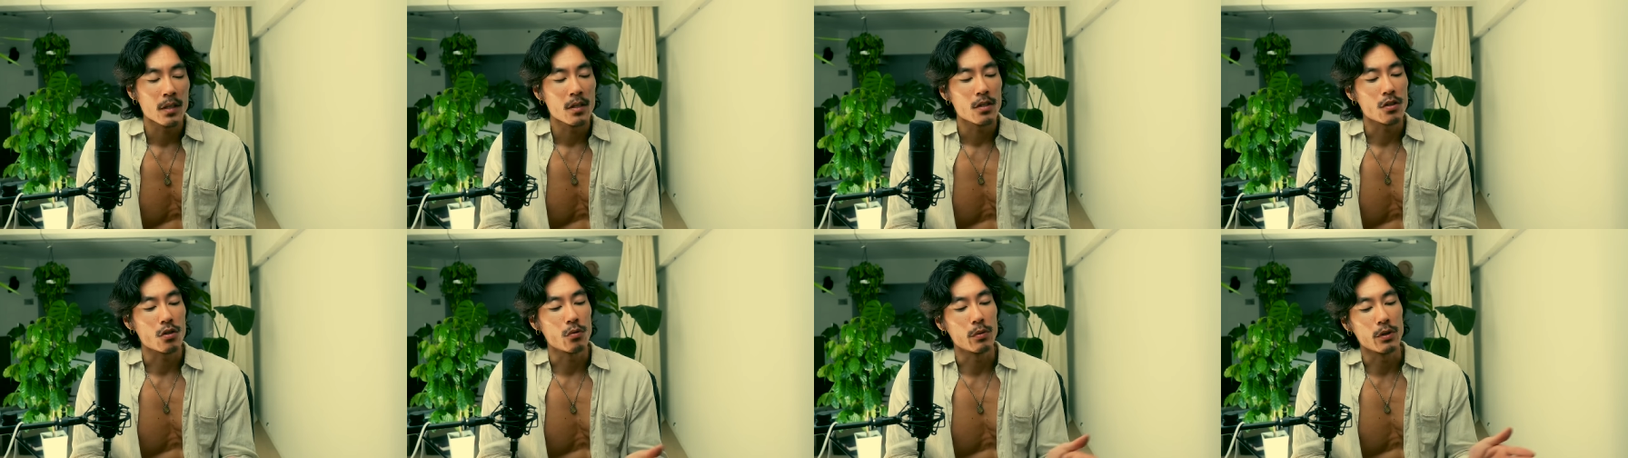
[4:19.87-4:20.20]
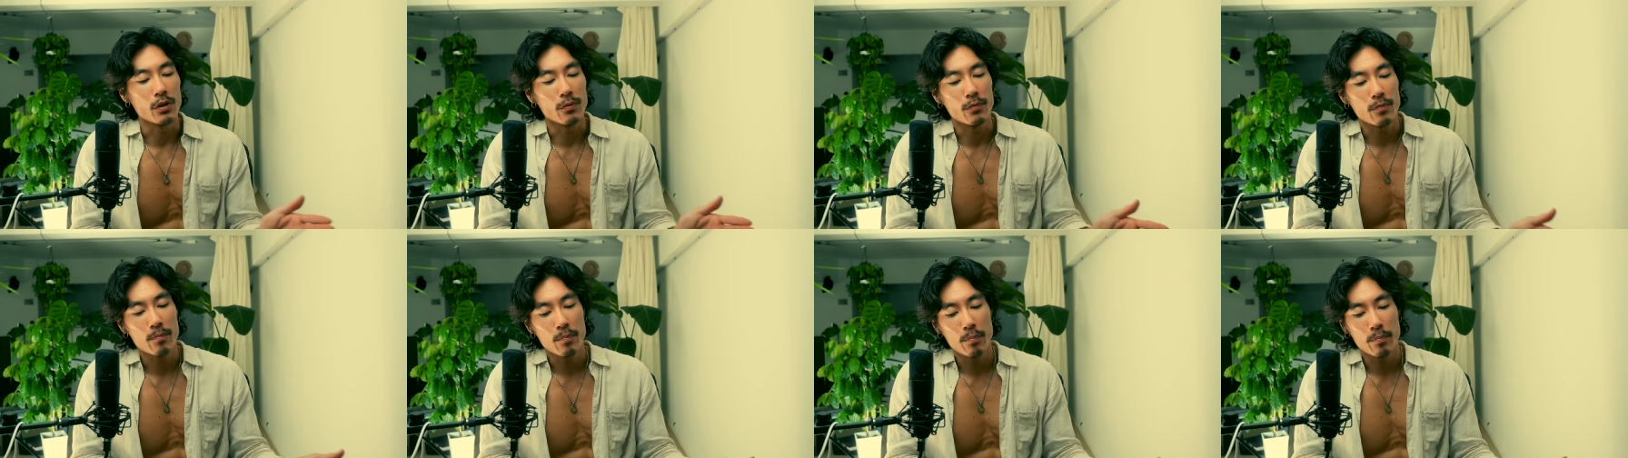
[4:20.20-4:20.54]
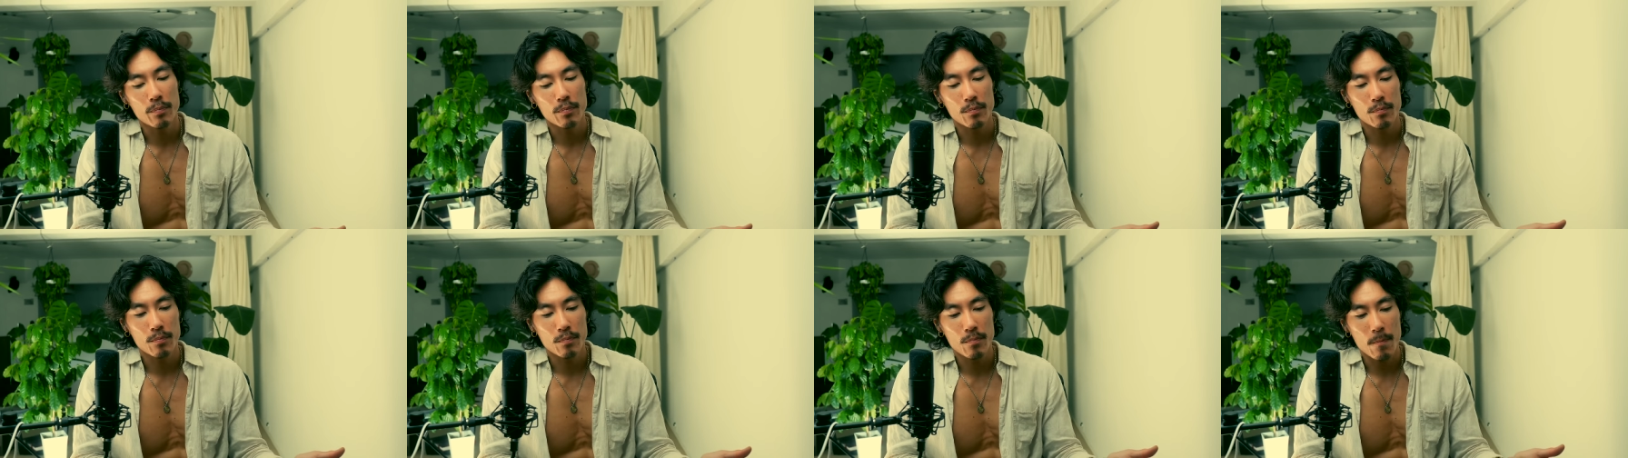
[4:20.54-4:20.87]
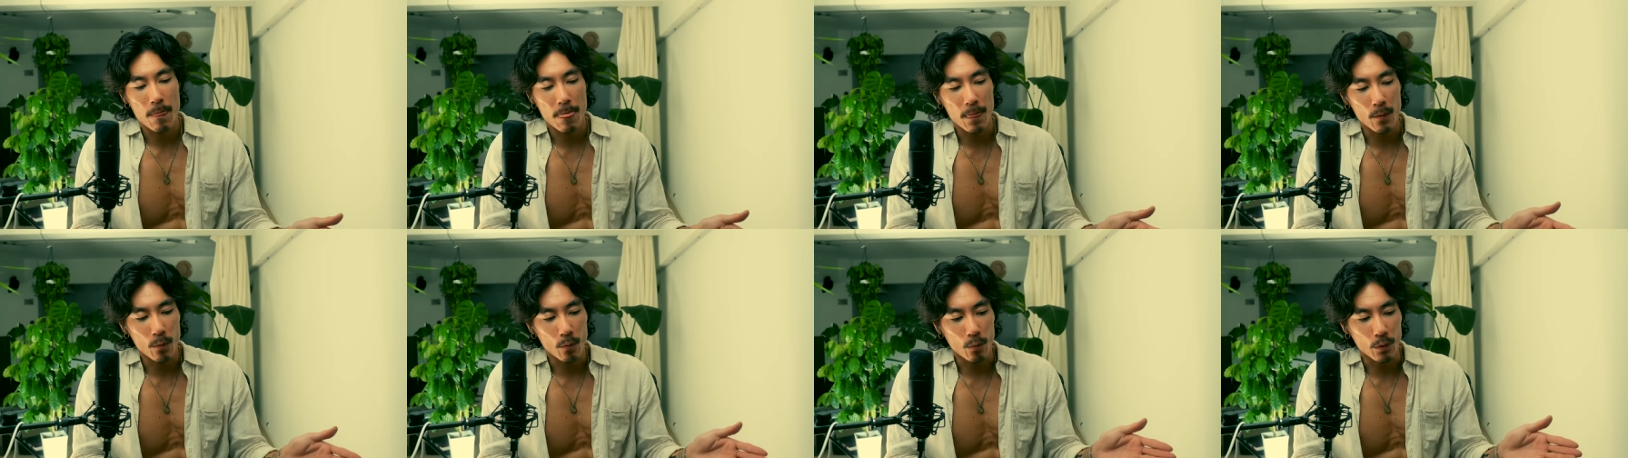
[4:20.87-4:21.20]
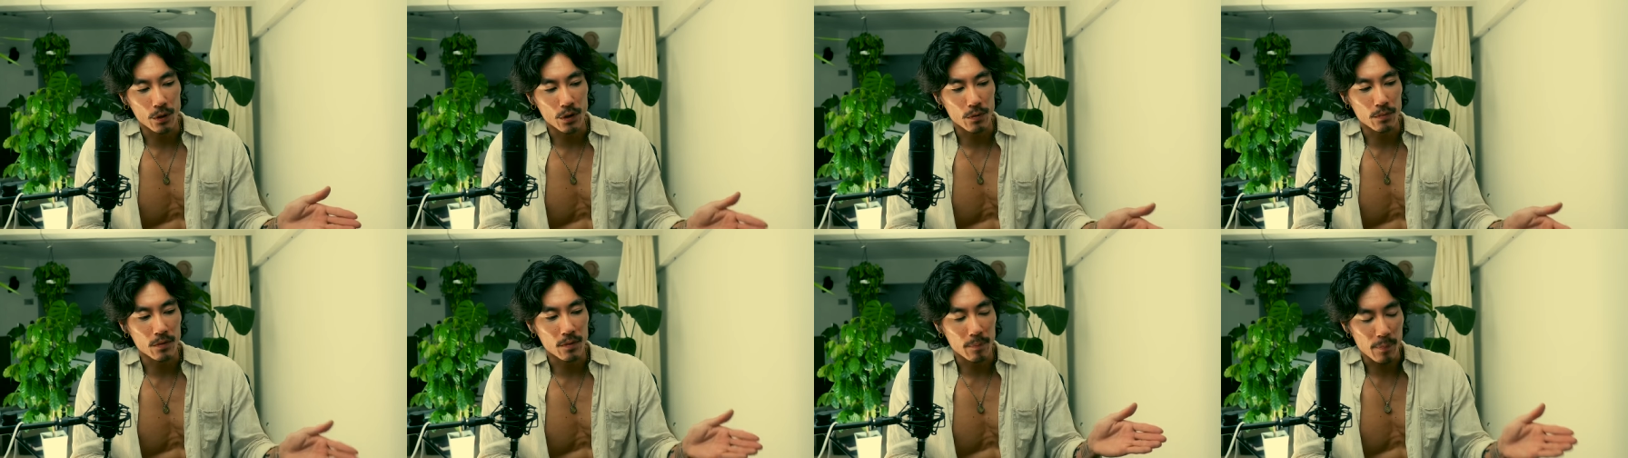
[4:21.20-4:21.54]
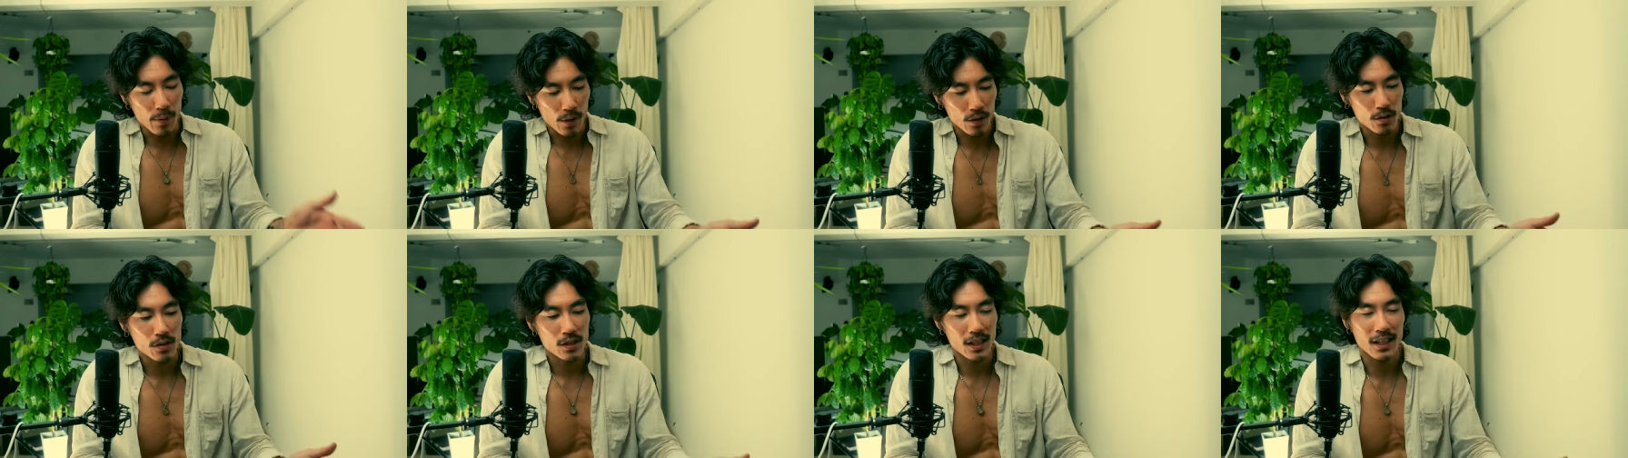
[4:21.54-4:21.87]
So when you when the
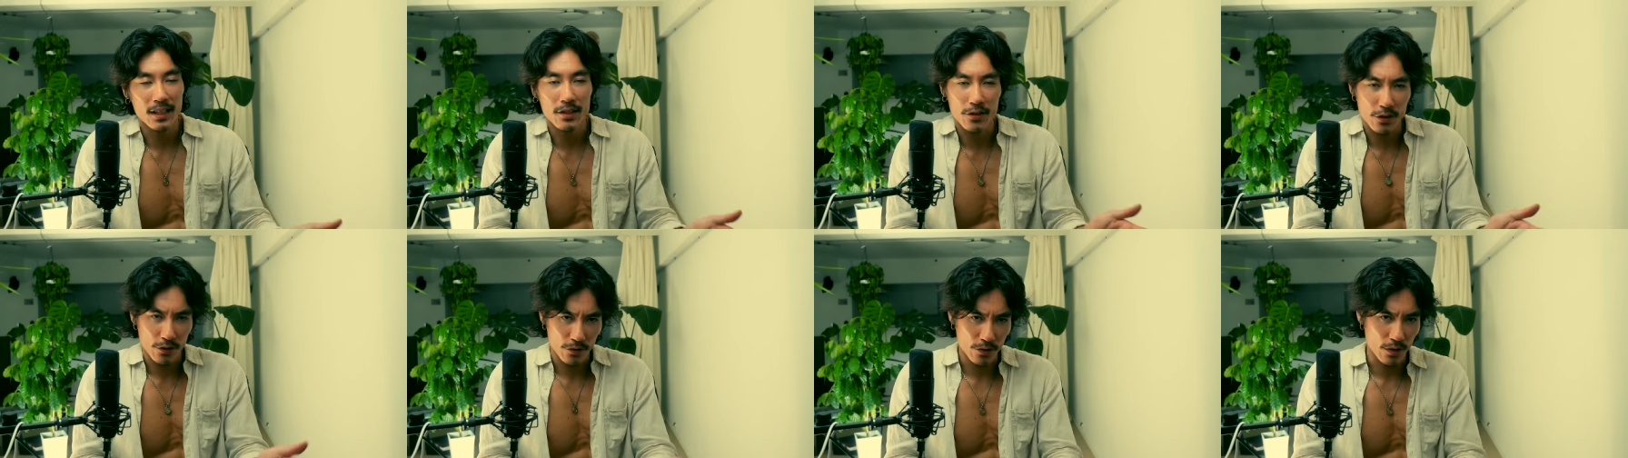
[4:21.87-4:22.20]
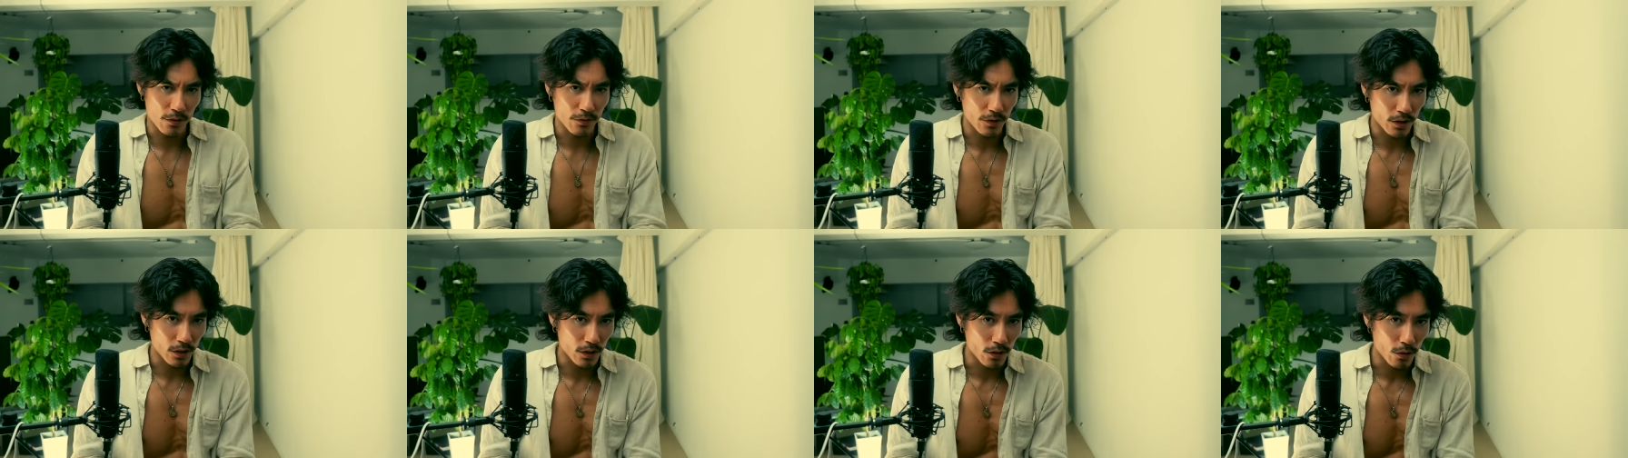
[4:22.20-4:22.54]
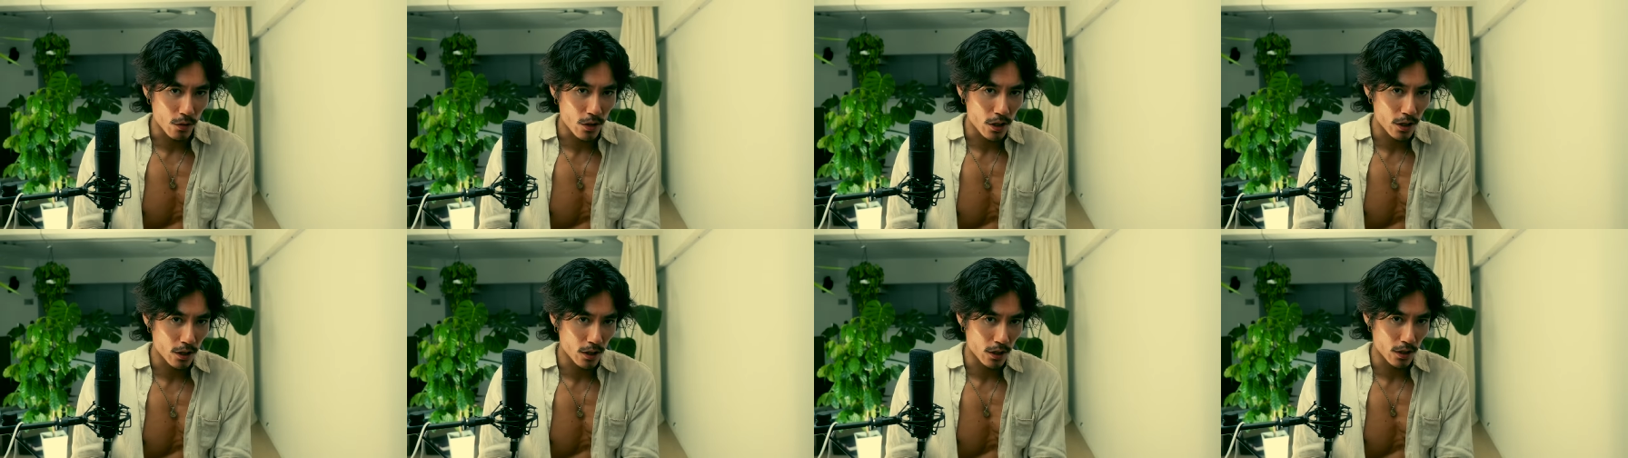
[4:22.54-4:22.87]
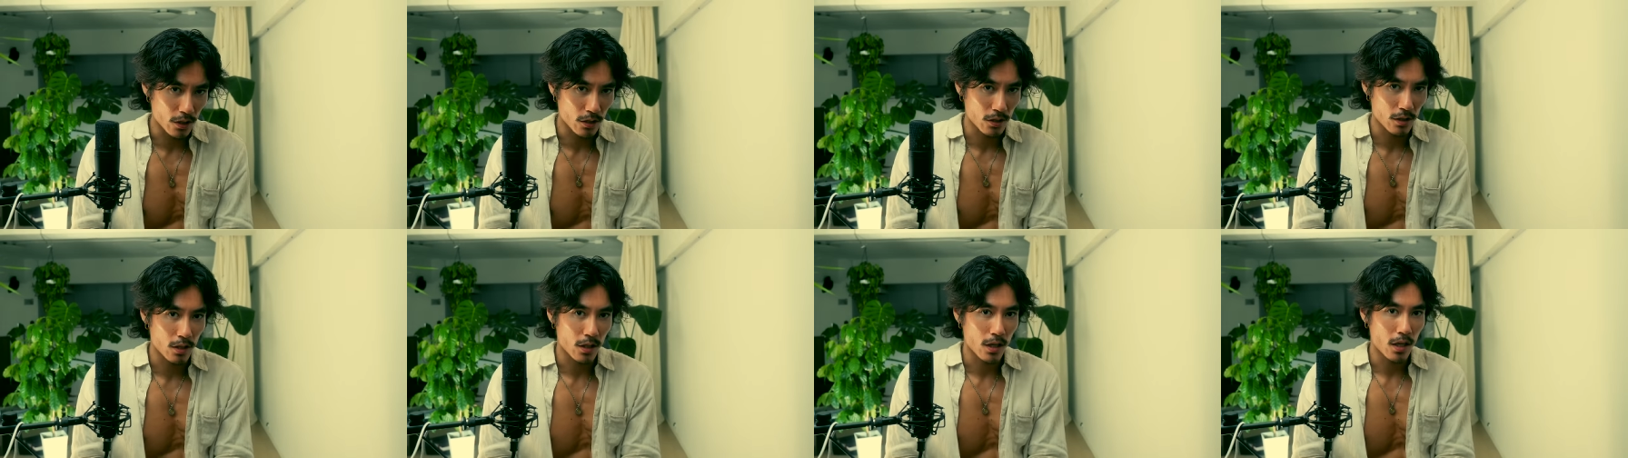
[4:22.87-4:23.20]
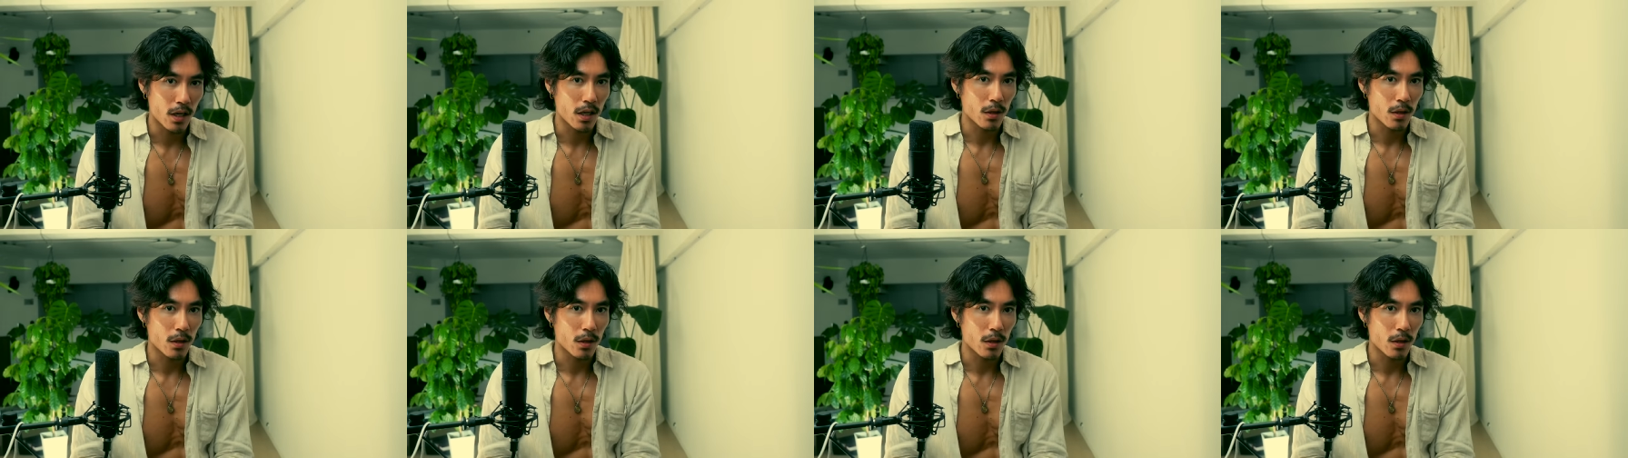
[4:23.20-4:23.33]
personality shifting occurs